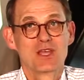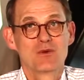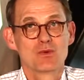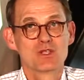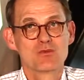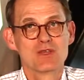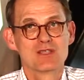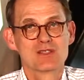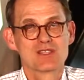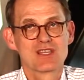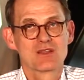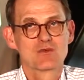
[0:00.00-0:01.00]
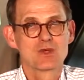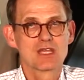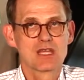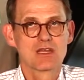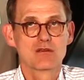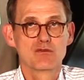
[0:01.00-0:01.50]
which means that we
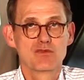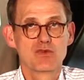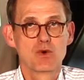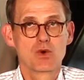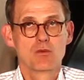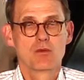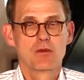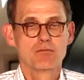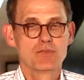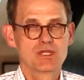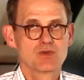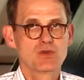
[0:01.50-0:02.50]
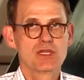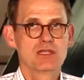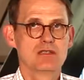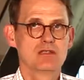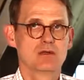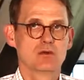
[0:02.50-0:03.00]
can inform
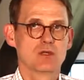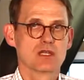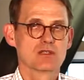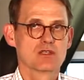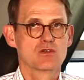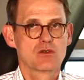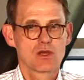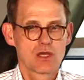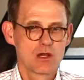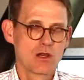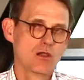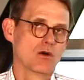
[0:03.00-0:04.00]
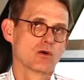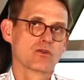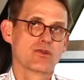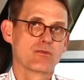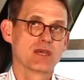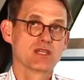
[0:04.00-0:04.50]
between units along
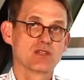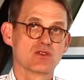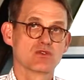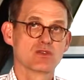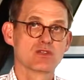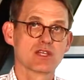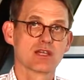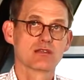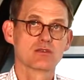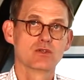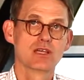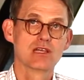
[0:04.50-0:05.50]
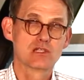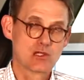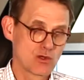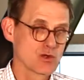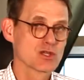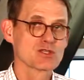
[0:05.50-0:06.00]
the patient trajectory, as
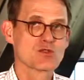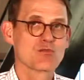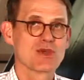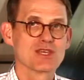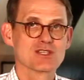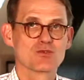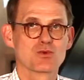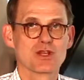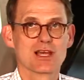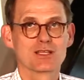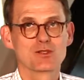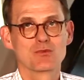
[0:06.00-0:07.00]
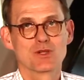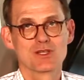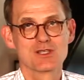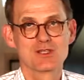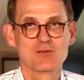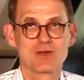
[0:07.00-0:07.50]
long as the patient would like to
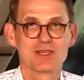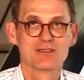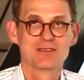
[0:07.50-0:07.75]
participate.